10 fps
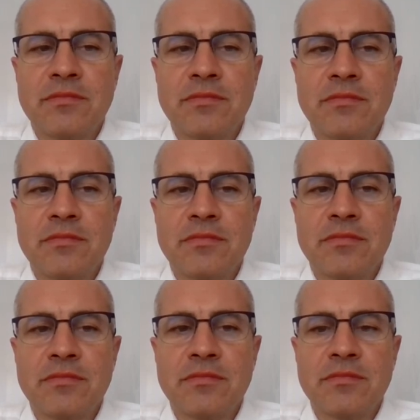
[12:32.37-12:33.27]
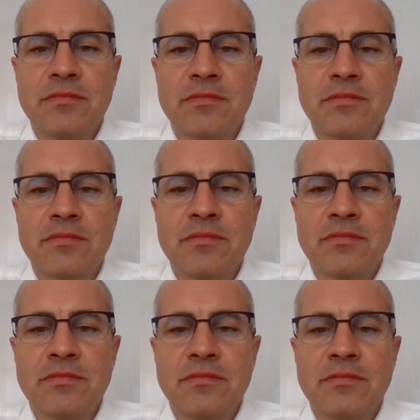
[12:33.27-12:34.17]

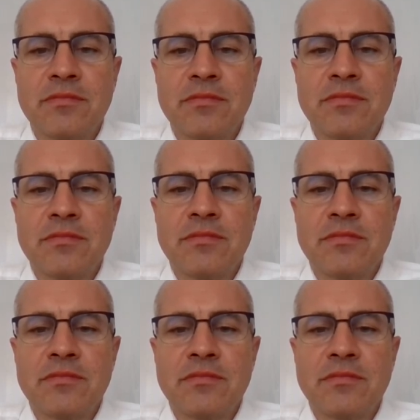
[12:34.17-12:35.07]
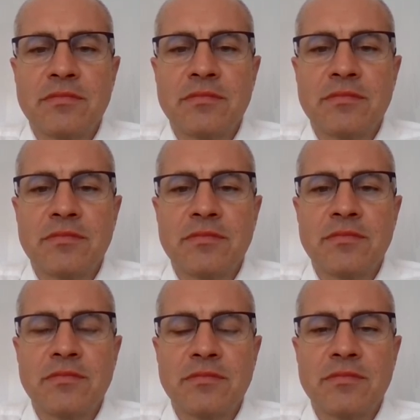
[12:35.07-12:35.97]

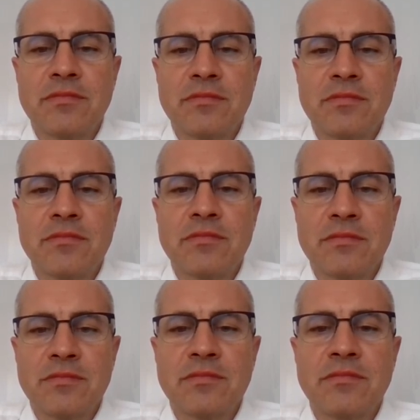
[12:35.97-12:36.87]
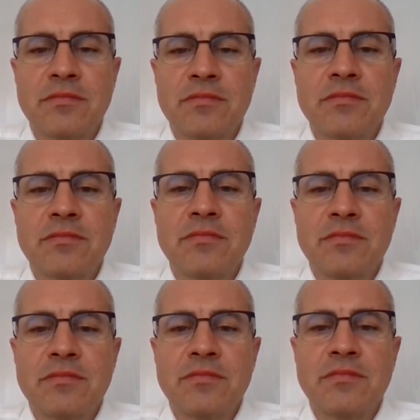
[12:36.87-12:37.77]

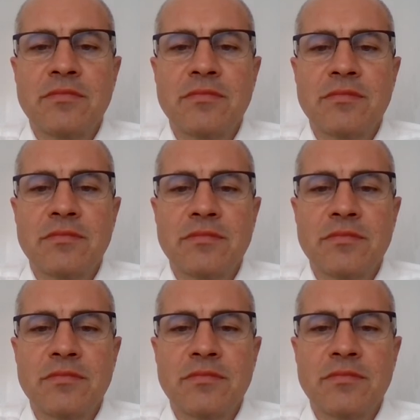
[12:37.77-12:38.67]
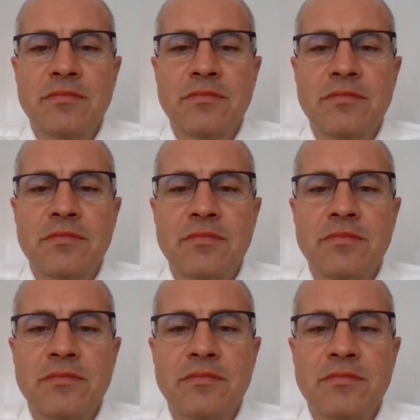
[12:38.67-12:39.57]

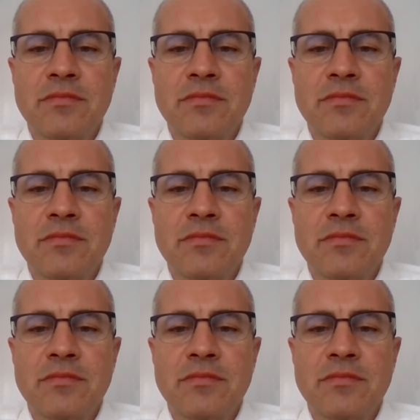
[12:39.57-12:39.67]
The person shown says nothing.